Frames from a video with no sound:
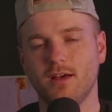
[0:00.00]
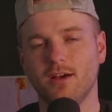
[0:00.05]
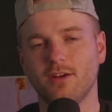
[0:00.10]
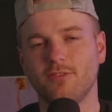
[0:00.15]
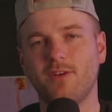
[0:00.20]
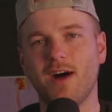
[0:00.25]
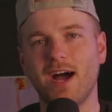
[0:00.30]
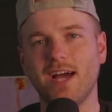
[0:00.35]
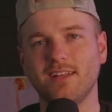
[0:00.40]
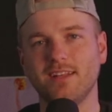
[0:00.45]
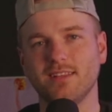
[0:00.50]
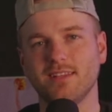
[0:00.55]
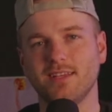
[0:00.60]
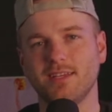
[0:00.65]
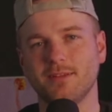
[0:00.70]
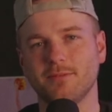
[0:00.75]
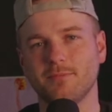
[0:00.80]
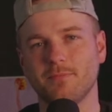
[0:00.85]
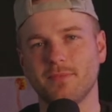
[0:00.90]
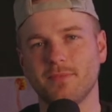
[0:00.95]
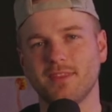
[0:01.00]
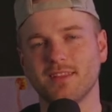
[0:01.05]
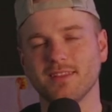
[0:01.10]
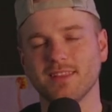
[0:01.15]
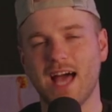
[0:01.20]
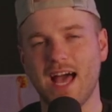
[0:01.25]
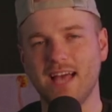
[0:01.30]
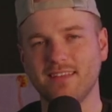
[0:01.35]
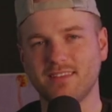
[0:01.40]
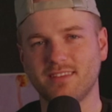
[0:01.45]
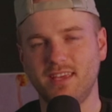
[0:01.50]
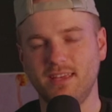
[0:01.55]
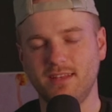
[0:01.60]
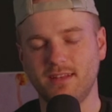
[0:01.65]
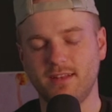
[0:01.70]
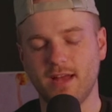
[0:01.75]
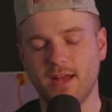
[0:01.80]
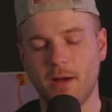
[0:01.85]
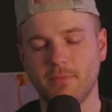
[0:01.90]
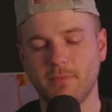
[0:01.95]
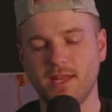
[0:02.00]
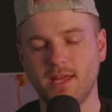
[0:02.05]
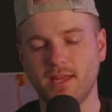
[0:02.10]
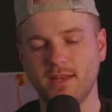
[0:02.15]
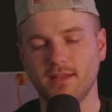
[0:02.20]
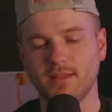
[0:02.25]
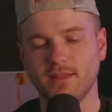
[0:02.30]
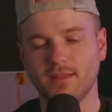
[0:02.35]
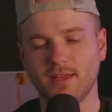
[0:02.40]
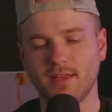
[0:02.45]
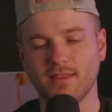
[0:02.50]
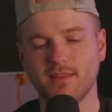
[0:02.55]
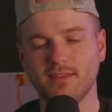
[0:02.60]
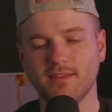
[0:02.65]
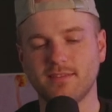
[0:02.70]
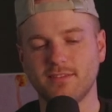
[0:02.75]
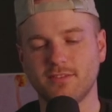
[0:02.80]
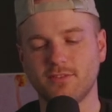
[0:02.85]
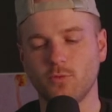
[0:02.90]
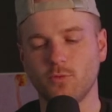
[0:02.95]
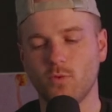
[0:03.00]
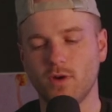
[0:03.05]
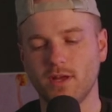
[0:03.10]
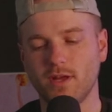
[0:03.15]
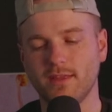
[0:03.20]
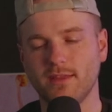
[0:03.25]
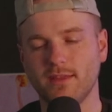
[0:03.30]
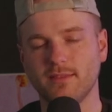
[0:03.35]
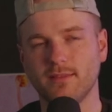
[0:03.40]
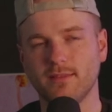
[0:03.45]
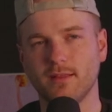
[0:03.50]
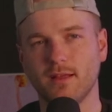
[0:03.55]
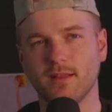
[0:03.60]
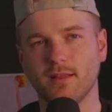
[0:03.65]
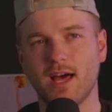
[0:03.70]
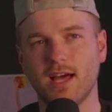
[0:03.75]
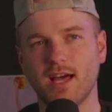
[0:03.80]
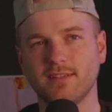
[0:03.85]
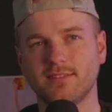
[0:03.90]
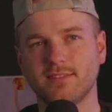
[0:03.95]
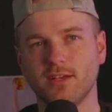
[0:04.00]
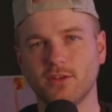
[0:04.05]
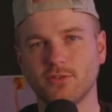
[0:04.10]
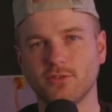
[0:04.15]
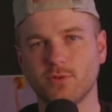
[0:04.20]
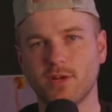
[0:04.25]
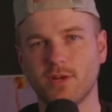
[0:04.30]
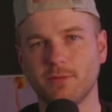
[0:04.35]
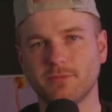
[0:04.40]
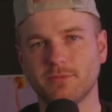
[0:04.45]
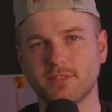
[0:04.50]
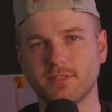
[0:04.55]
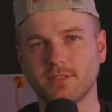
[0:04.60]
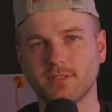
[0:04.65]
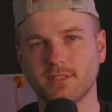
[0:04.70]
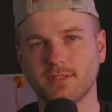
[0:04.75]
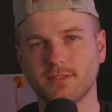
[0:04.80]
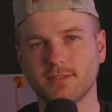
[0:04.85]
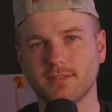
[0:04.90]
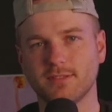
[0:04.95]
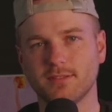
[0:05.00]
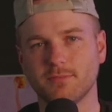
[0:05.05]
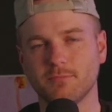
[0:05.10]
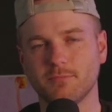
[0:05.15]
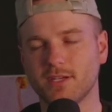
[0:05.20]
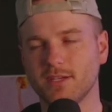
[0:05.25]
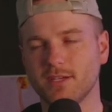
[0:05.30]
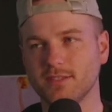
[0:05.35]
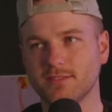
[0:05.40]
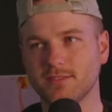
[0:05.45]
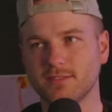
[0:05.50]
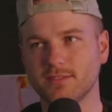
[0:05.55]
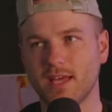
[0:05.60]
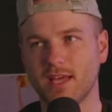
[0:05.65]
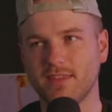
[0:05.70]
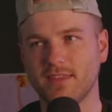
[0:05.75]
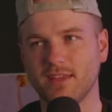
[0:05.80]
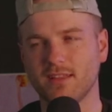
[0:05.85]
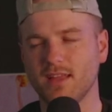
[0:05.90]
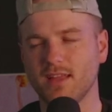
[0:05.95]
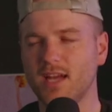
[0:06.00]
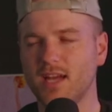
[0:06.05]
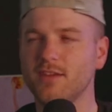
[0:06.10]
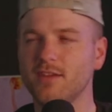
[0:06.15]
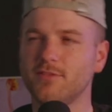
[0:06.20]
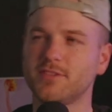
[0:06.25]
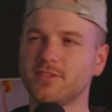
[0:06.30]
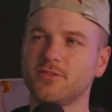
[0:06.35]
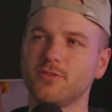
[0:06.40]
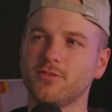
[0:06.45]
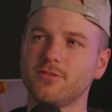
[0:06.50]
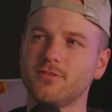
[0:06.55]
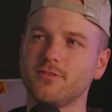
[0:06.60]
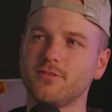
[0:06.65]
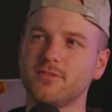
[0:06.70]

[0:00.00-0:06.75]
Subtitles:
Finally, the last key to dominating, and this is the one that a lot of sales reps, because I think a lot of us are